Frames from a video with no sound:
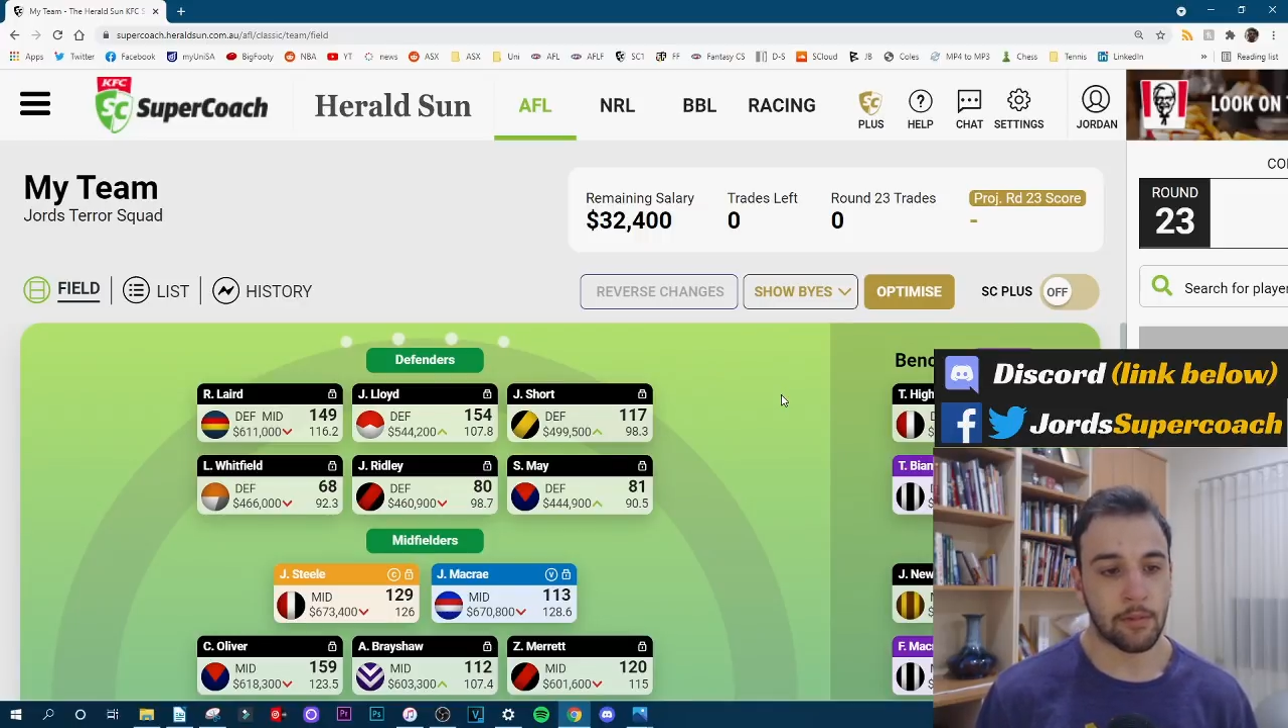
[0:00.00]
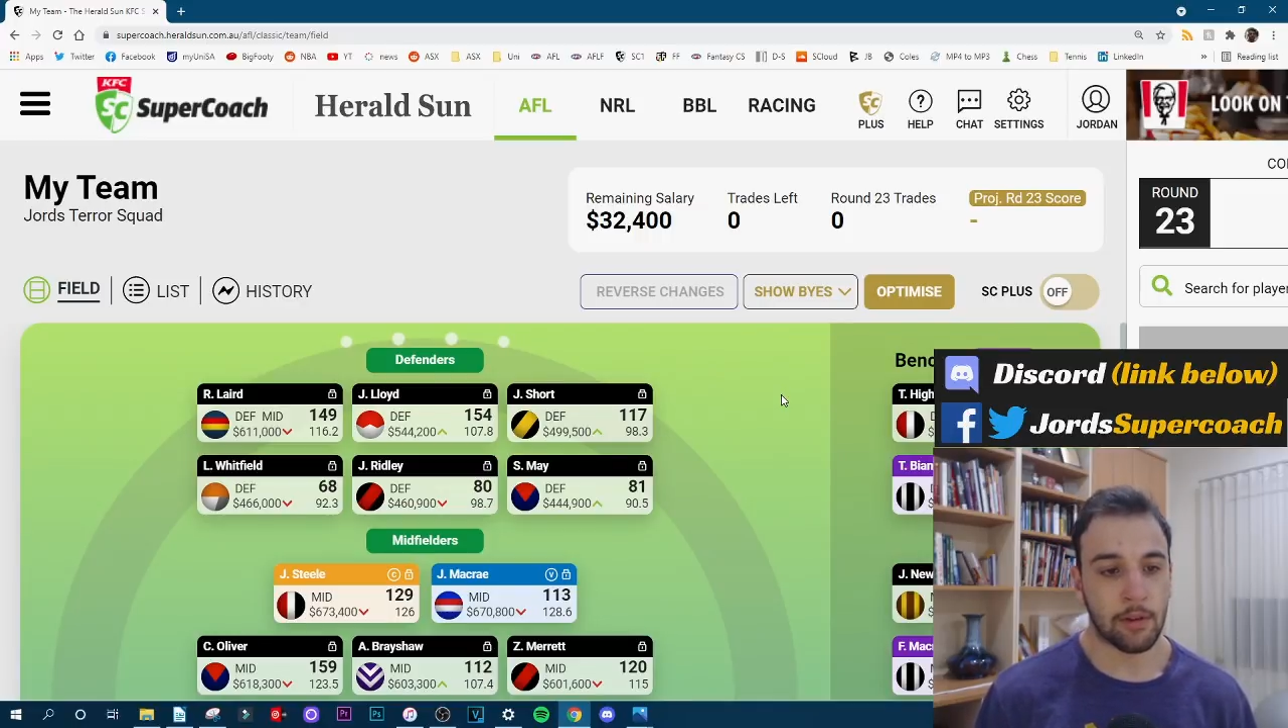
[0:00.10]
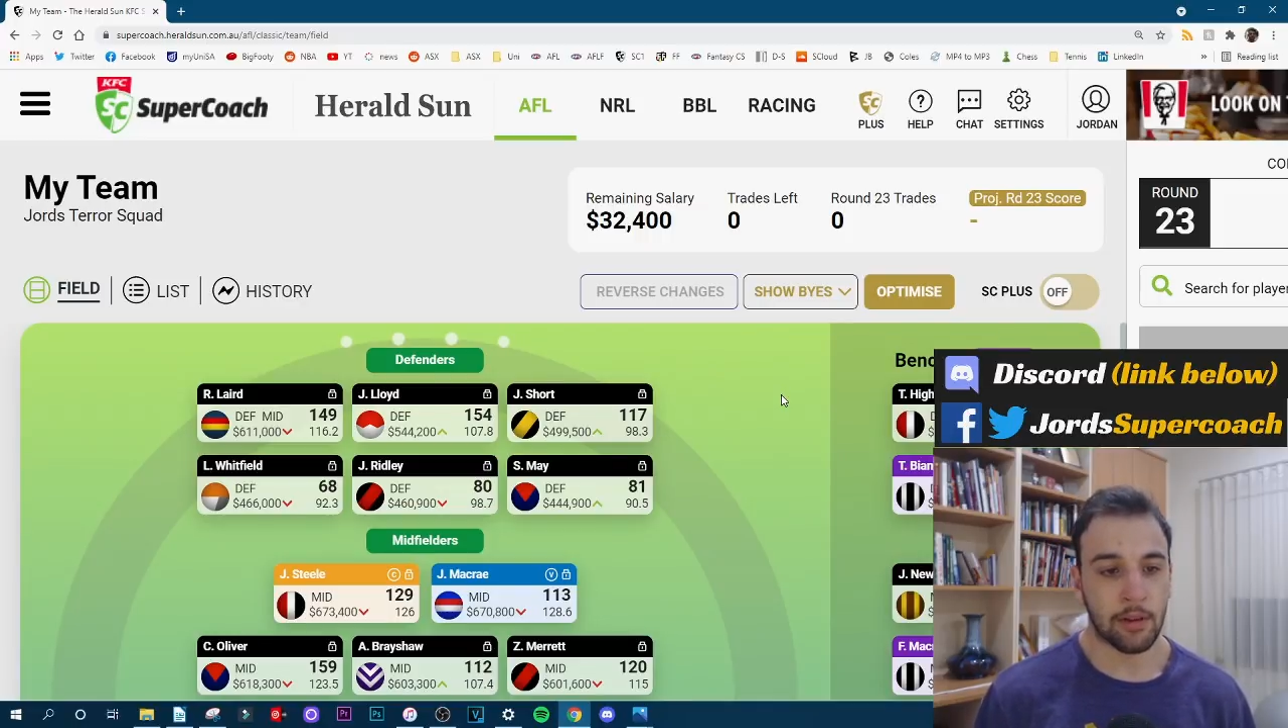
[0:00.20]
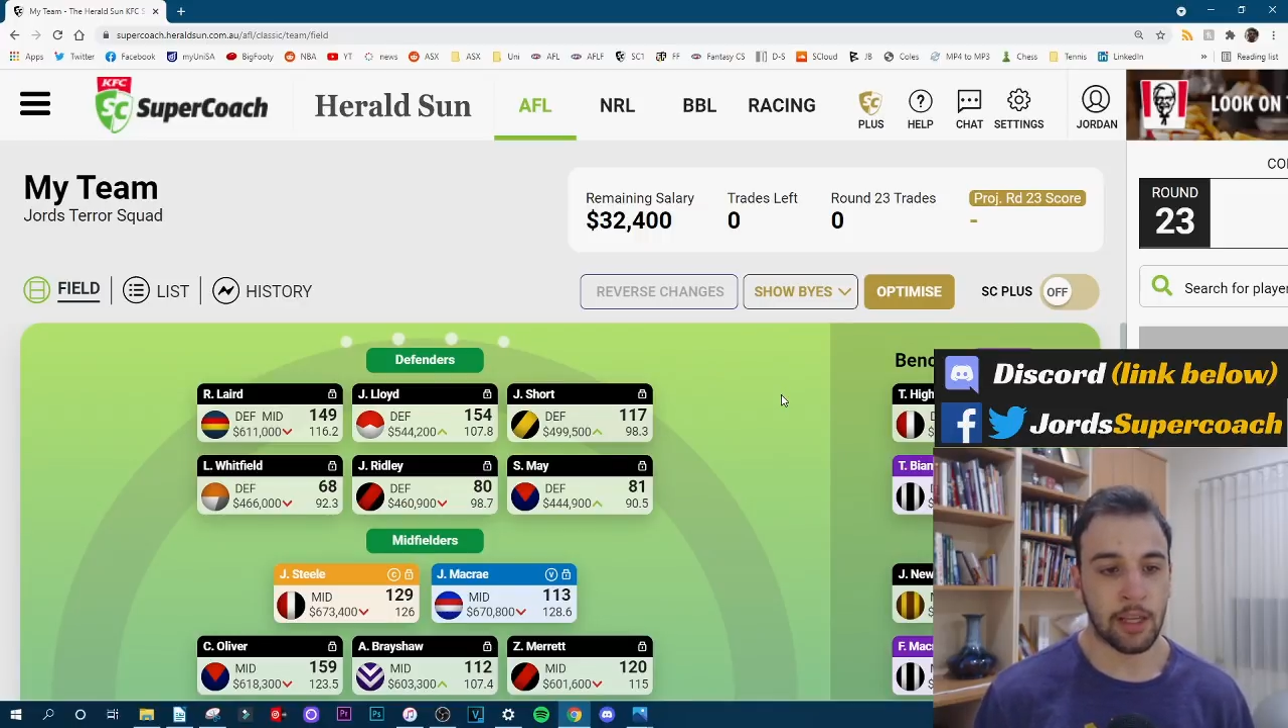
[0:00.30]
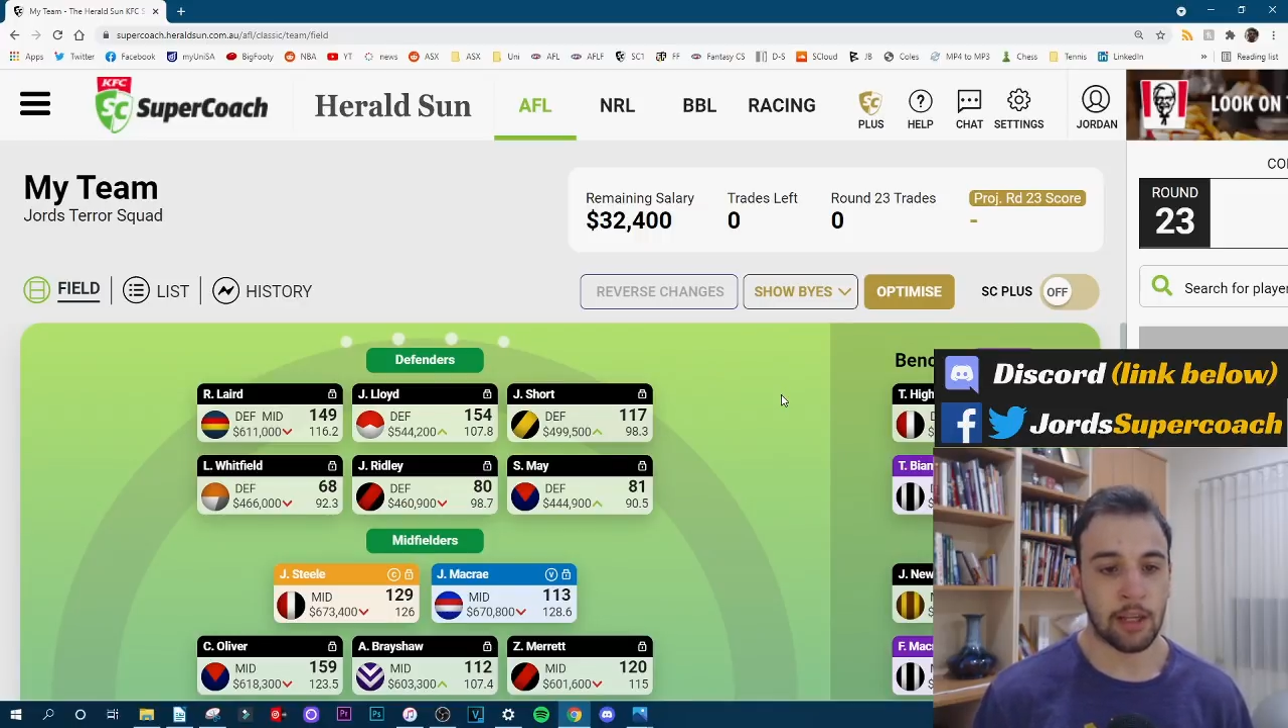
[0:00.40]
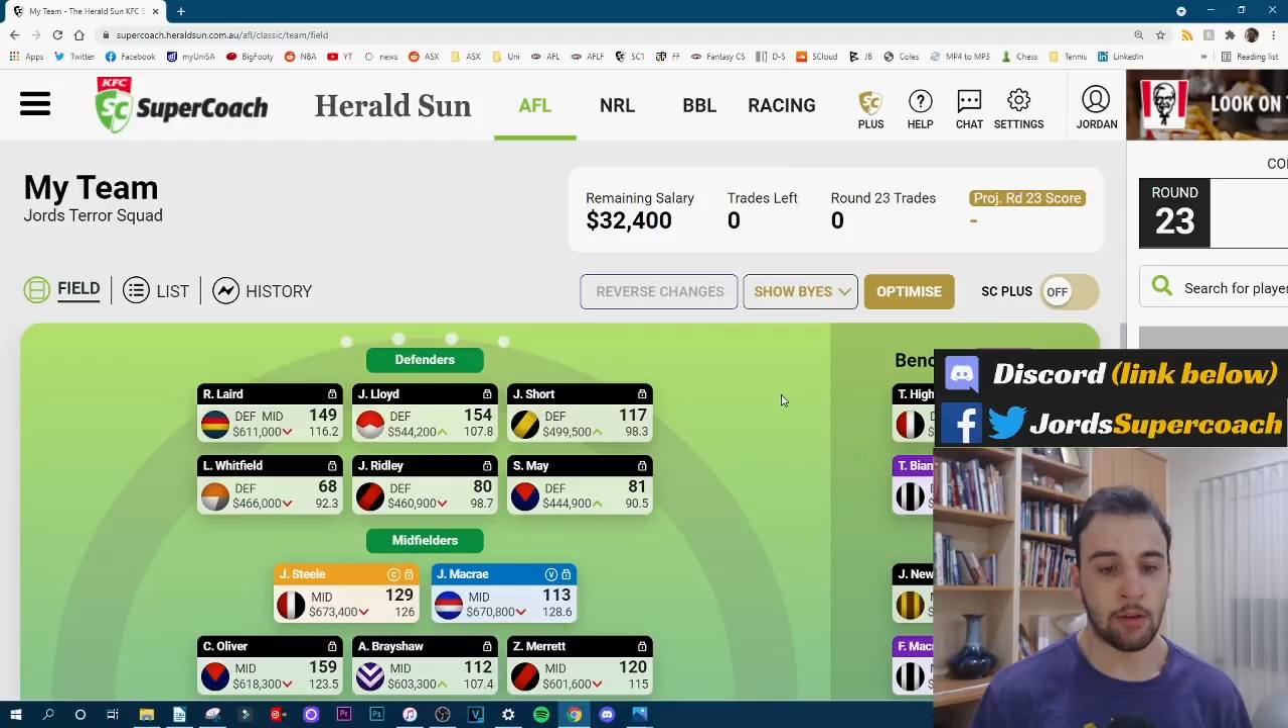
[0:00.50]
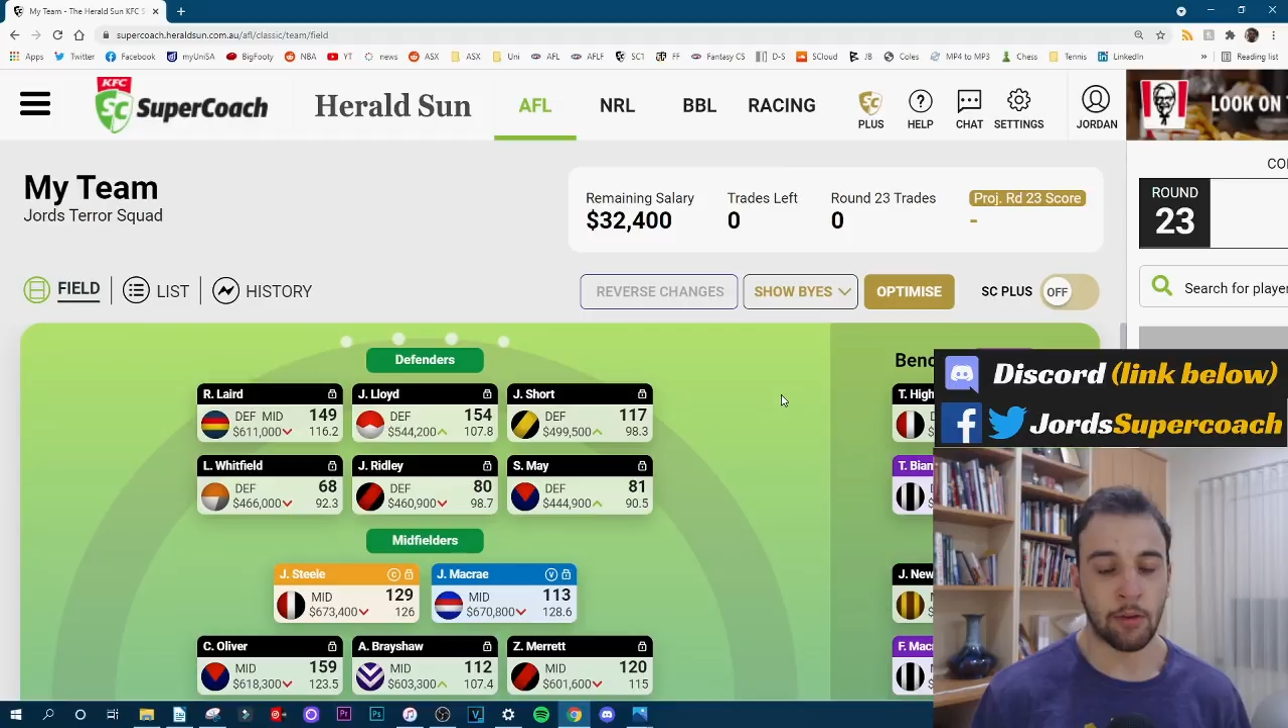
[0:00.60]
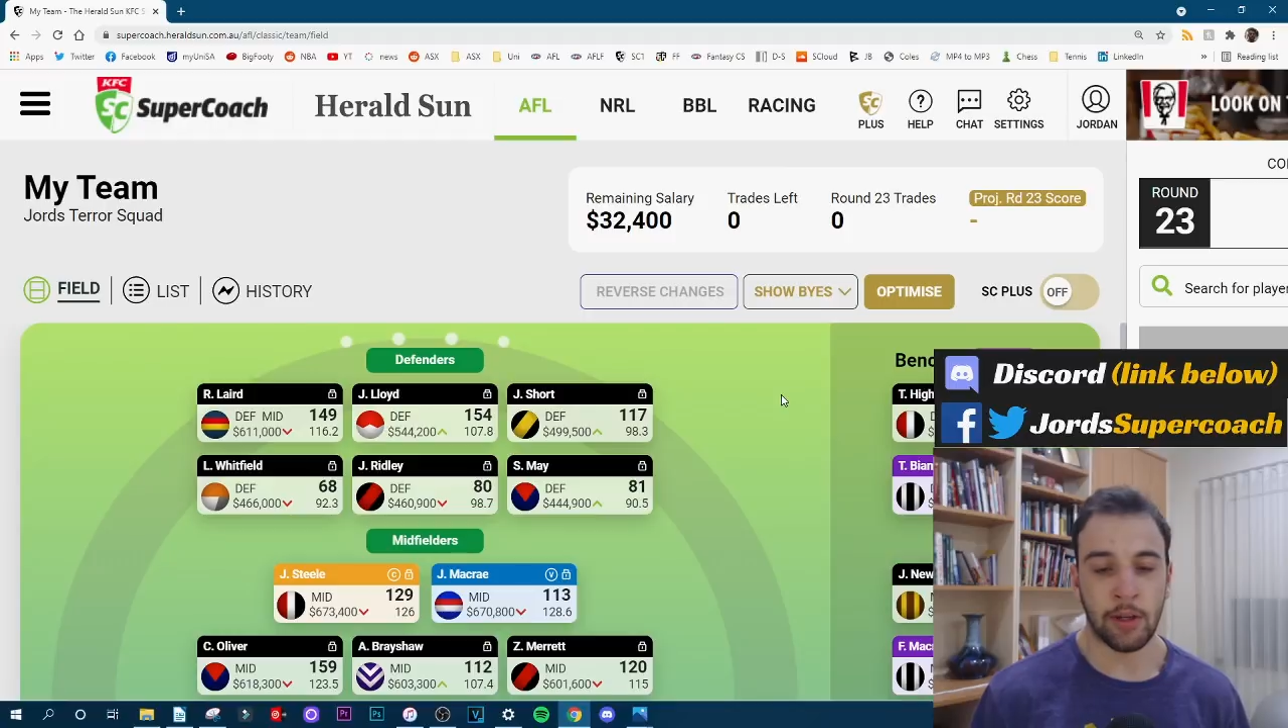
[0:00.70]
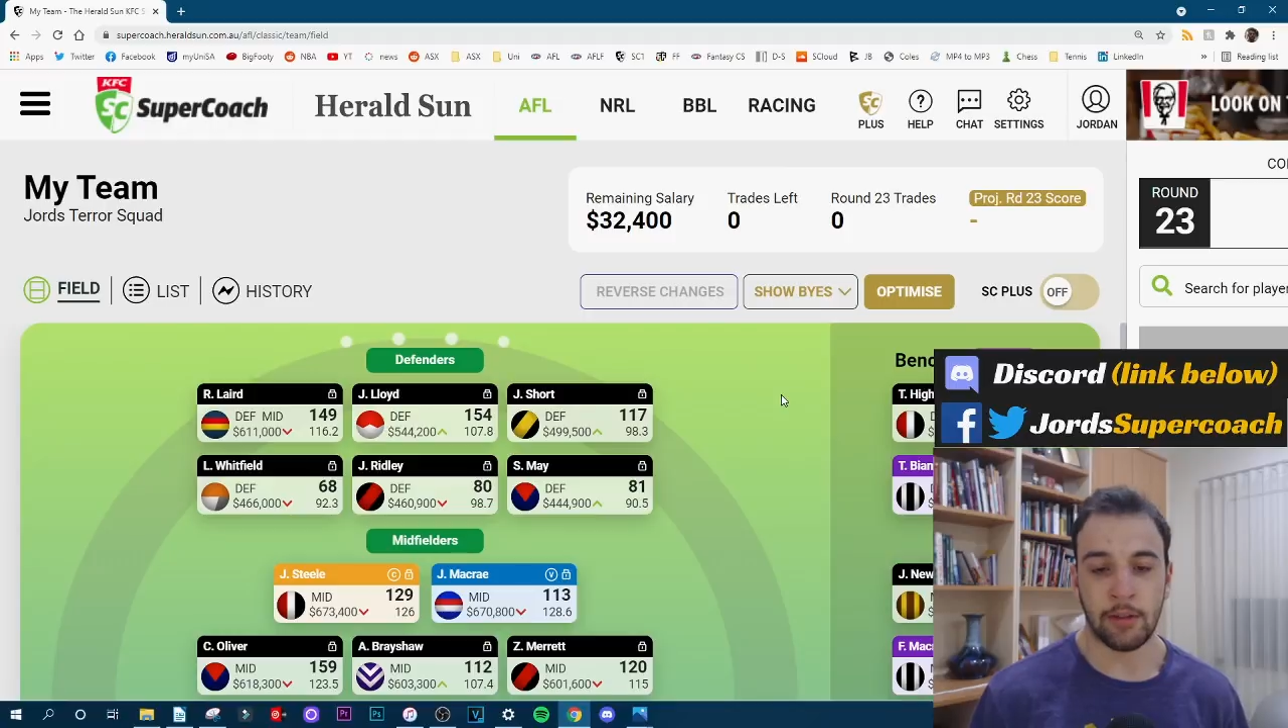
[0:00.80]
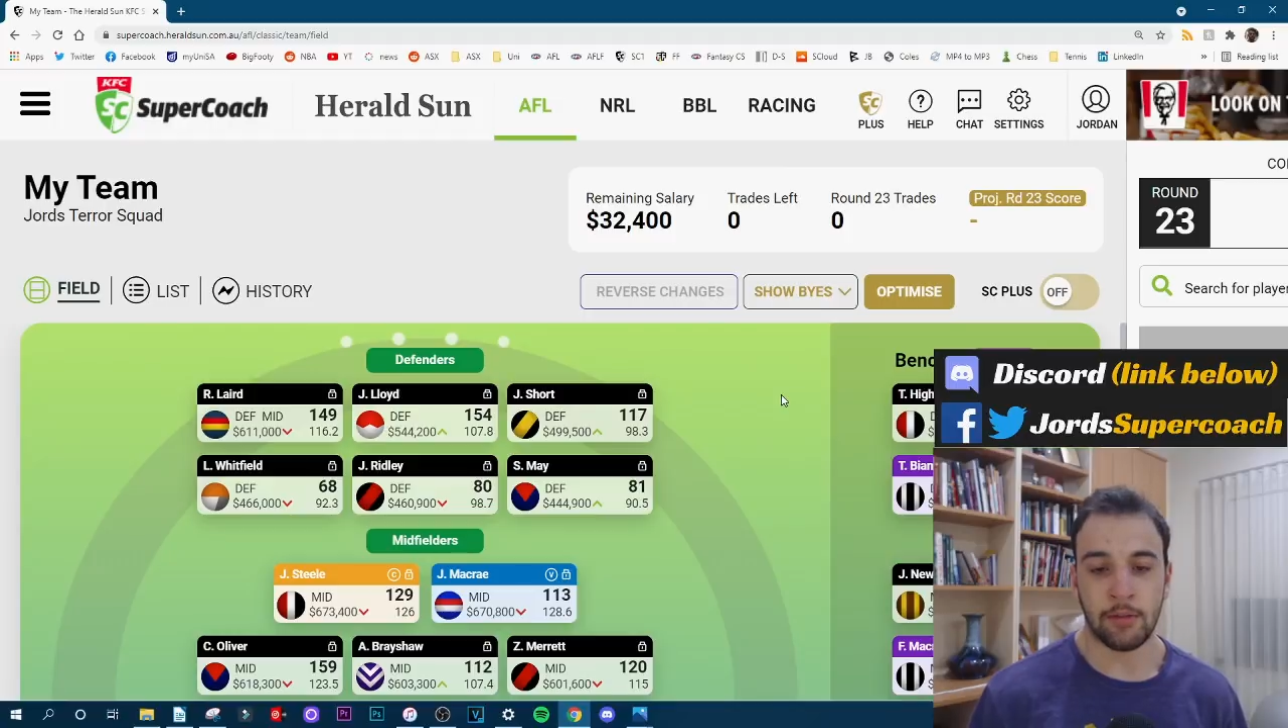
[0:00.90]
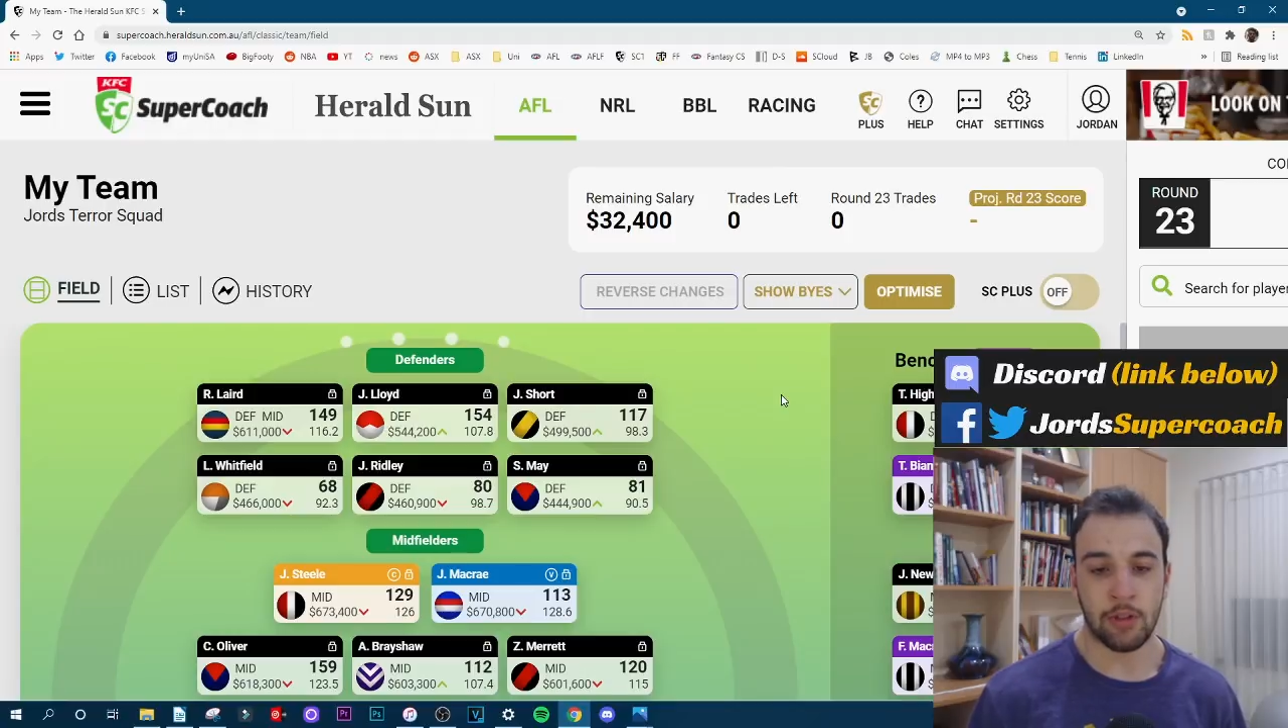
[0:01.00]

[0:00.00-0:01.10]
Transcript: Laird, Lloyd,